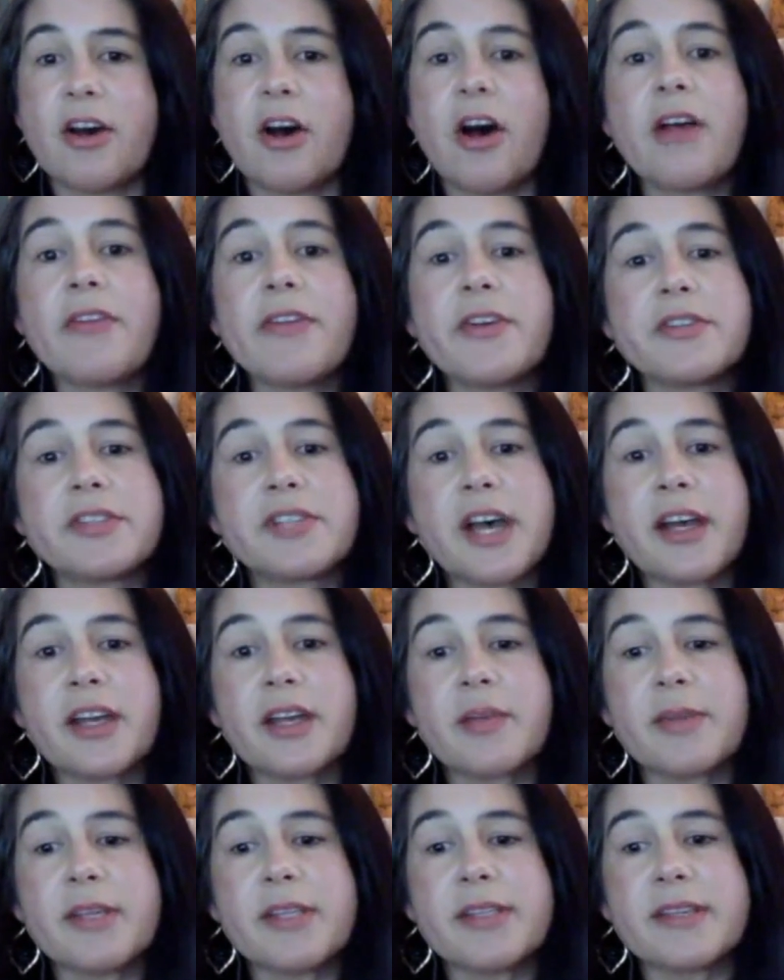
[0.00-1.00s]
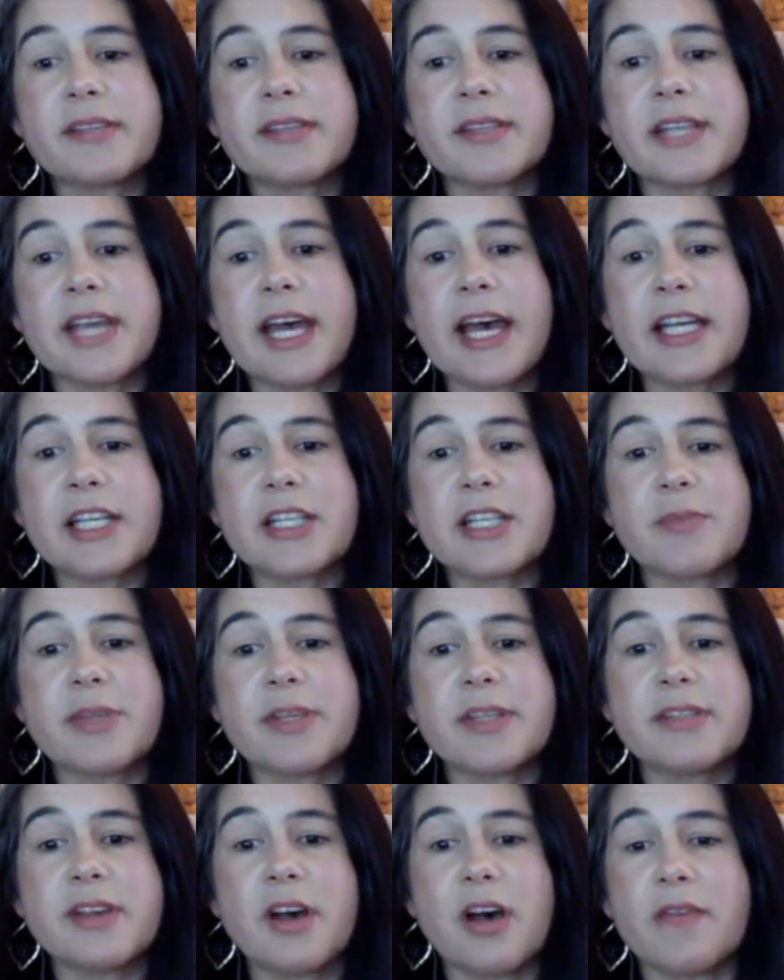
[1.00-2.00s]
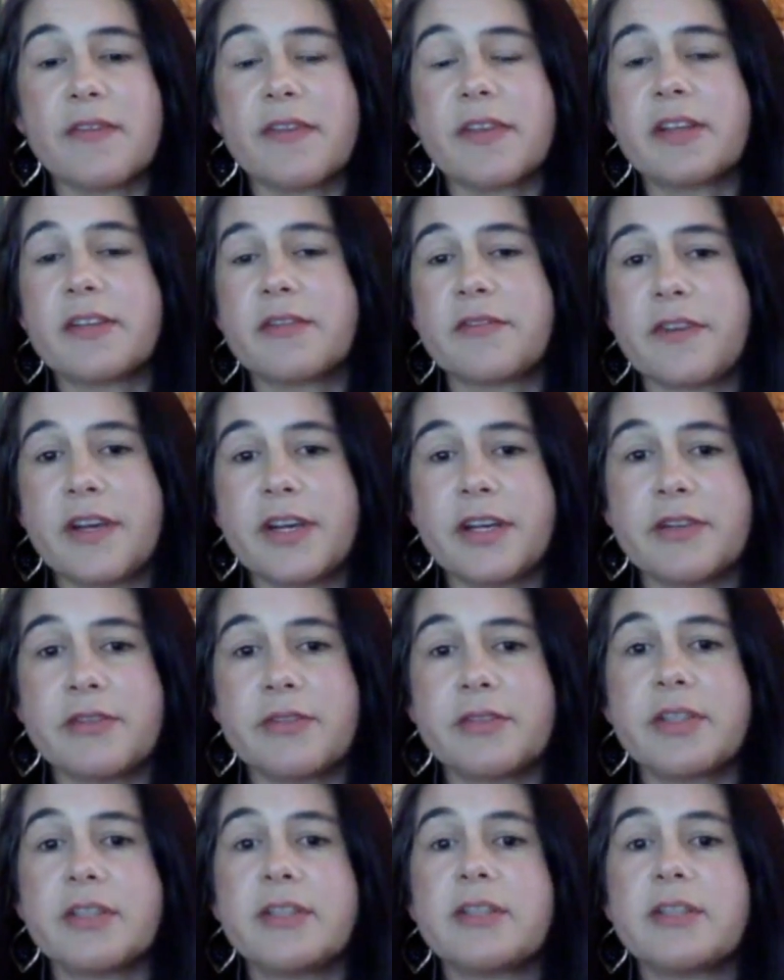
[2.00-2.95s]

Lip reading: all those documents as attachments off of their phone,